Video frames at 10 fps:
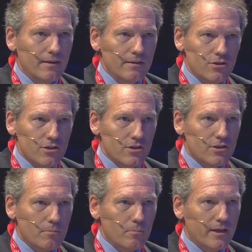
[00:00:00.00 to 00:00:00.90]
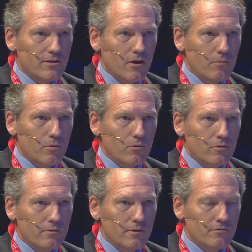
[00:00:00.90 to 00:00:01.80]
Just a simple
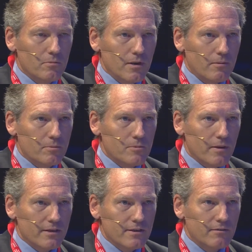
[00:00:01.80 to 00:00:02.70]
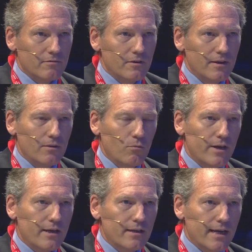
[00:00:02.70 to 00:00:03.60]
example from our perspective, we
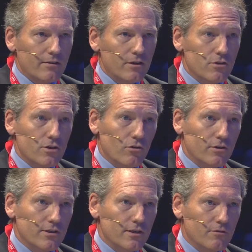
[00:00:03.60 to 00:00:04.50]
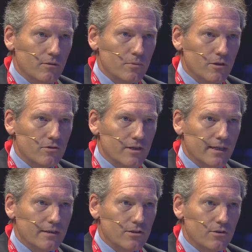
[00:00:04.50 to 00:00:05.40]
can now use cognitive
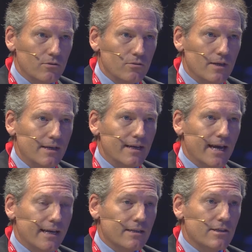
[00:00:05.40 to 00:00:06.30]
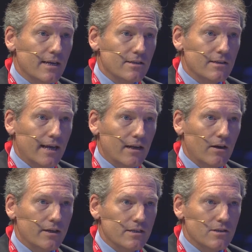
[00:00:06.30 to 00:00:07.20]
computing to access and
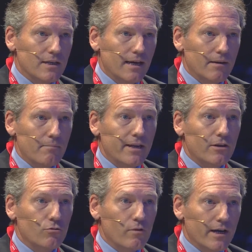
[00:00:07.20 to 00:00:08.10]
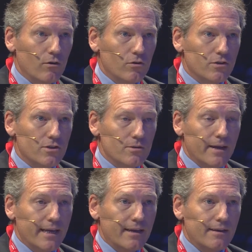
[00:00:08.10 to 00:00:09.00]
analyze medical records to
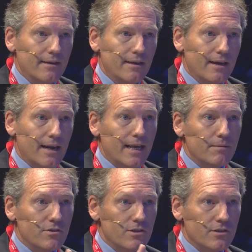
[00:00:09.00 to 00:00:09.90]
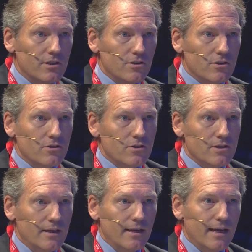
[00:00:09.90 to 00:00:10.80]
make claims decisions
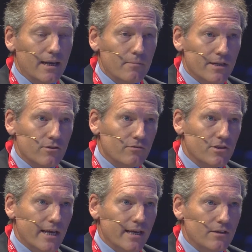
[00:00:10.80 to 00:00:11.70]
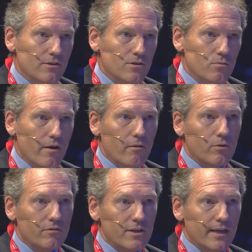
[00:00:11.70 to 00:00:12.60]
in a matter of seconds where it
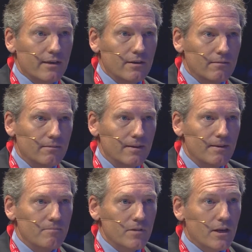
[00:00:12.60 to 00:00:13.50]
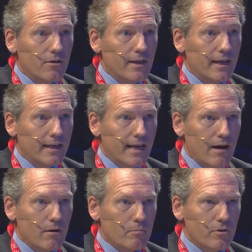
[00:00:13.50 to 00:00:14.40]
would have taken nearly an
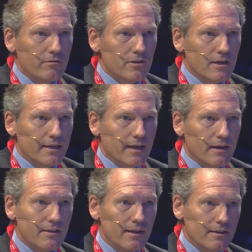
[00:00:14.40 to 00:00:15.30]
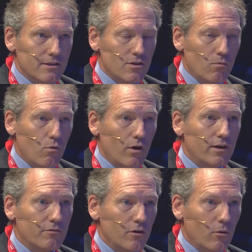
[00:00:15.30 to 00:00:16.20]
hour previously. And I think there's some
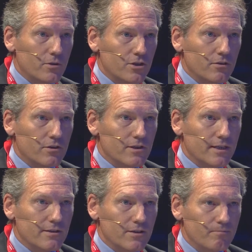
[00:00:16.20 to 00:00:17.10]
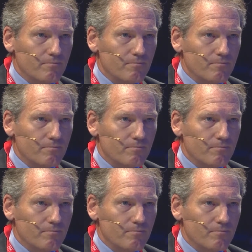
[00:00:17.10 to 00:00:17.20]
wonderful opportunities.